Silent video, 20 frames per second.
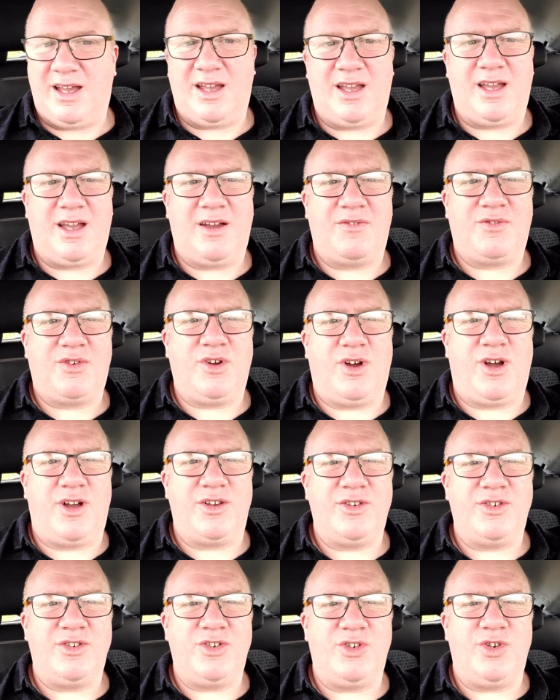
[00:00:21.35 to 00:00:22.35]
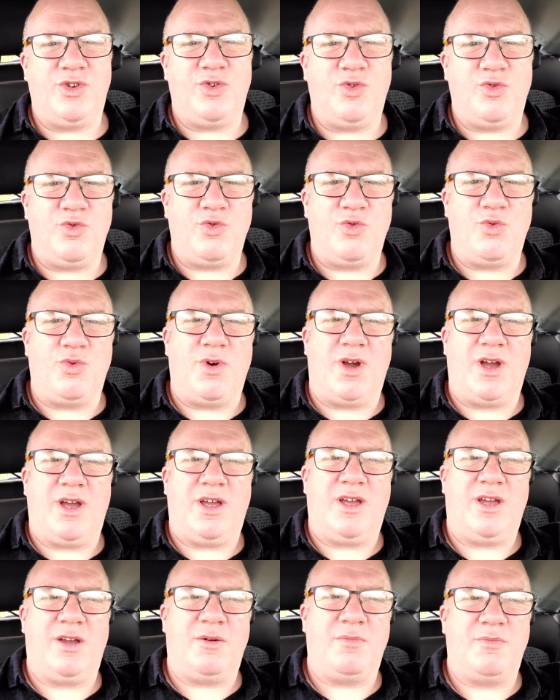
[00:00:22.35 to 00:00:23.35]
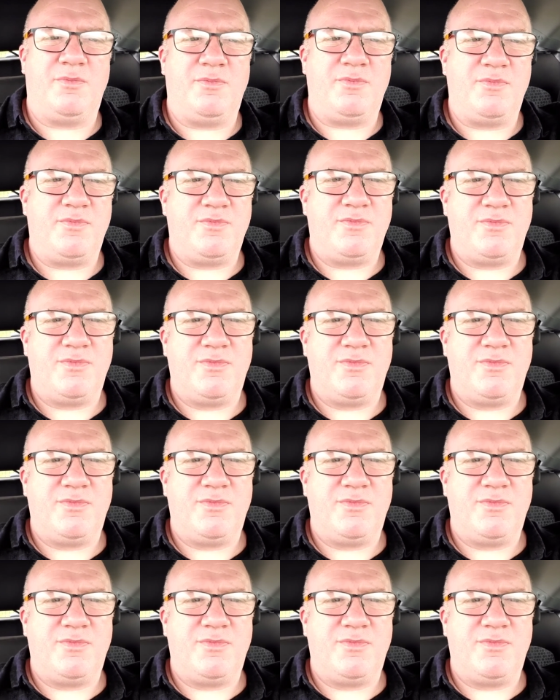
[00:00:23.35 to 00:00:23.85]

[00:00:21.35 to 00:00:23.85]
Uh, I've got a new um,